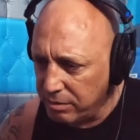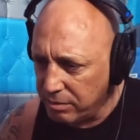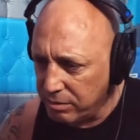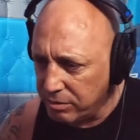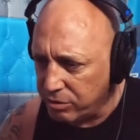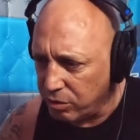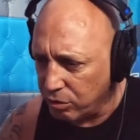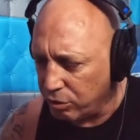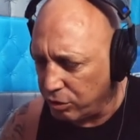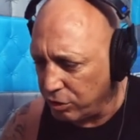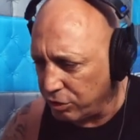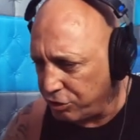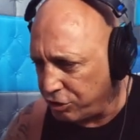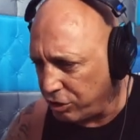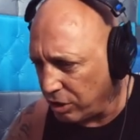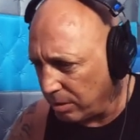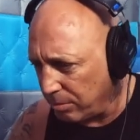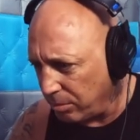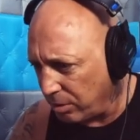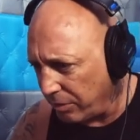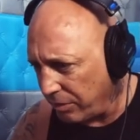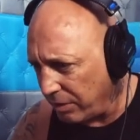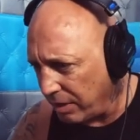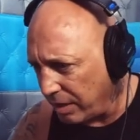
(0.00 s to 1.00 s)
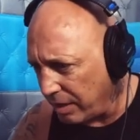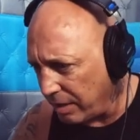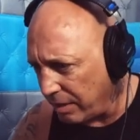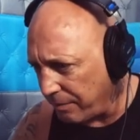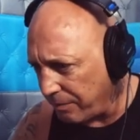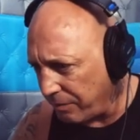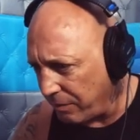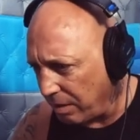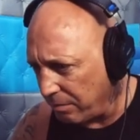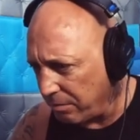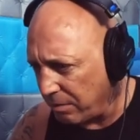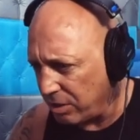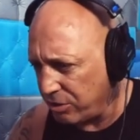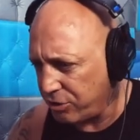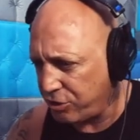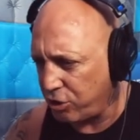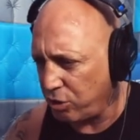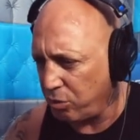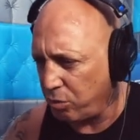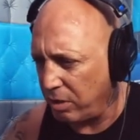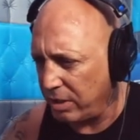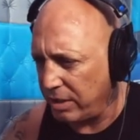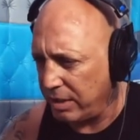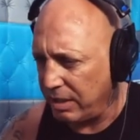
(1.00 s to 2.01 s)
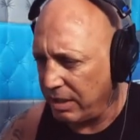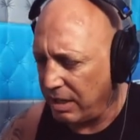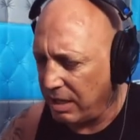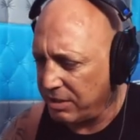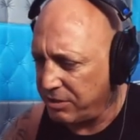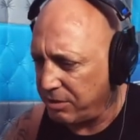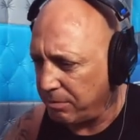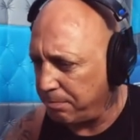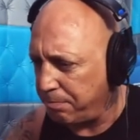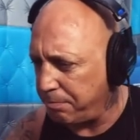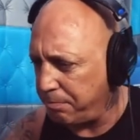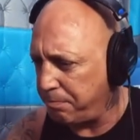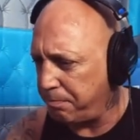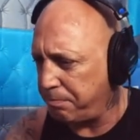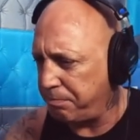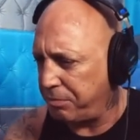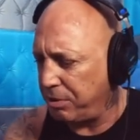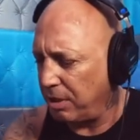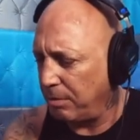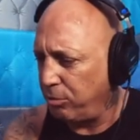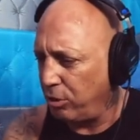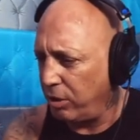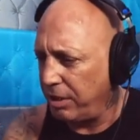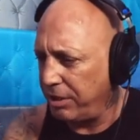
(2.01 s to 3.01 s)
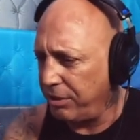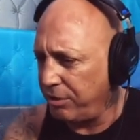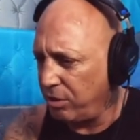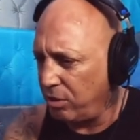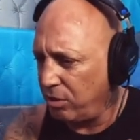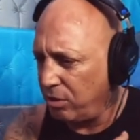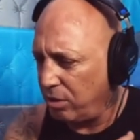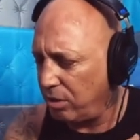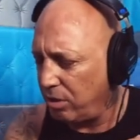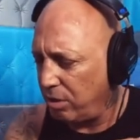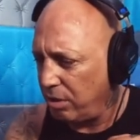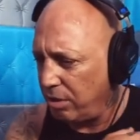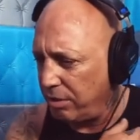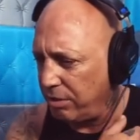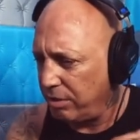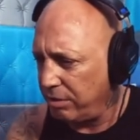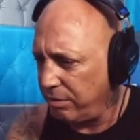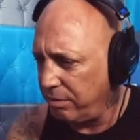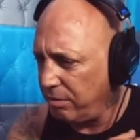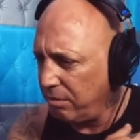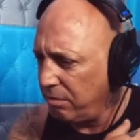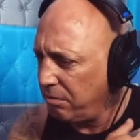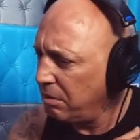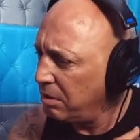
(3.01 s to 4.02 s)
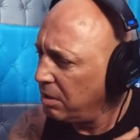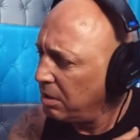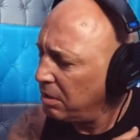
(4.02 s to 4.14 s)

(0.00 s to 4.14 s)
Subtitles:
So good job on that. I'm not sure why he has a double ender on